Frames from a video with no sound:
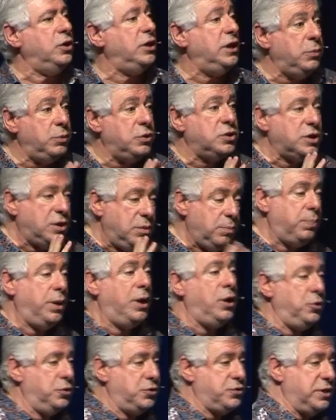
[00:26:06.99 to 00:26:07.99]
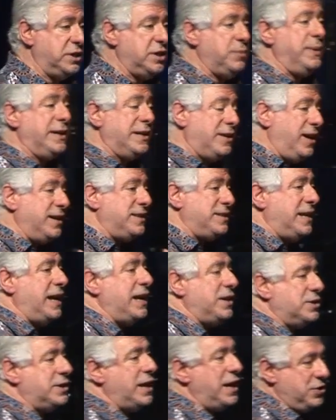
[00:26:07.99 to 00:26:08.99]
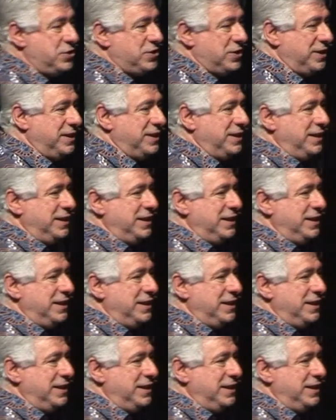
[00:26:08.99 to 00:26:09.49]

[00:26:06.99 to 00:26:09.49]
It was compulsory. It's a bit like taxation